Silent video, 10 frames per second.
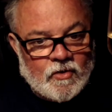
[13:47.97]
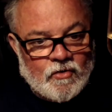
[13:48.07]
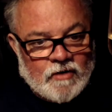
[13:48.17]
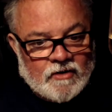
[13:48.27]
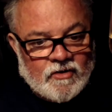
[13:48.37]

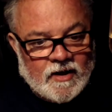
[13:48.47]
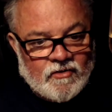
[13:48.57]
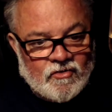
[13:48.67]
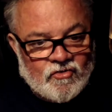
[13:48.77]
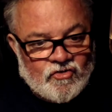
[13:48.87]

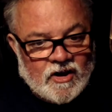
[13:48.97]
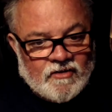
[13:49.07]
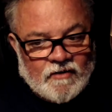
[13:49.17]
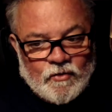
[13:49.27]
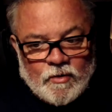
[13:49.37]
Congratulations. Cheers,
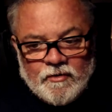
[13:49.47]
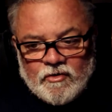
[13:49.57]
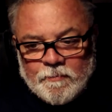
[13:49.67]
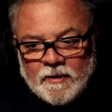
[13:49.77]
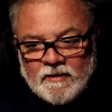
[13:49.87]
everyone,
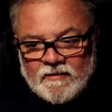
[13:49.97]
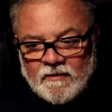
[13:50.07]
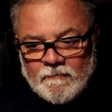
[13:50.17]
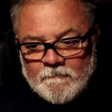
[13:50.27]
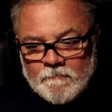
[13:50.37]
to
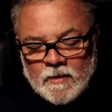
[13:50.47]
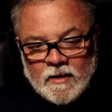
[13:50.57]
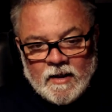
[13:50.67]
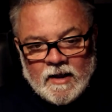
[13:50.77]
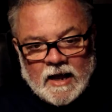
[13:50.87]
Peter
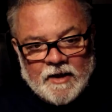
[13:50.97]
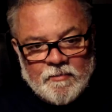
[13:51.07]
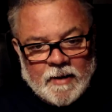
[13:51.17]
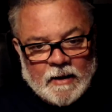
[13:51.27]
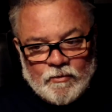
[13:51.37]
and
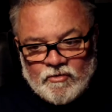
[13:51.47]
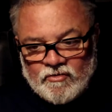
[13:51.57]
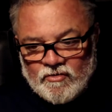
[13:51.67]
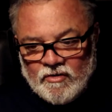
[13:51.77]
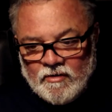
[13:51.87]

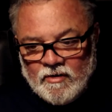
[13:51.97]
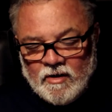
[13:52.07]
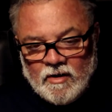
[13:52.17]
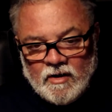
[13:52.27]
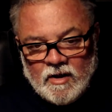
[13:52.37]
Mouse.
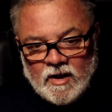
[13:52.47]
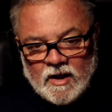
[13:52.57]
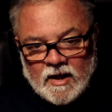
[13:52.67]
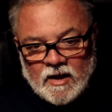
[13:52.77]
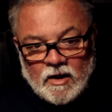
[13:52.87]

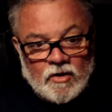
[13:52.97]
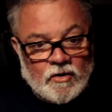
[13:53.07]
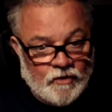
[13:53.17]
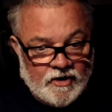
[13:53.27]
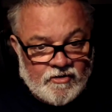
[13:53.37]

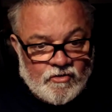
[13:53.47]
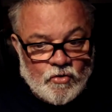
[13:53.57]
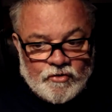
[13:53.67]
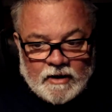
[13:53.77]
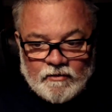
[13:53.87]
Read your
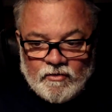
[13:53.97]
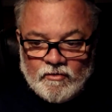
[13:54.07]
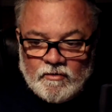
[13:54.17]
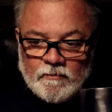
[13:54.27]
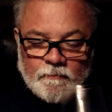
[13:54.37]
scores out,
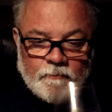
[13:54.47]
Susan.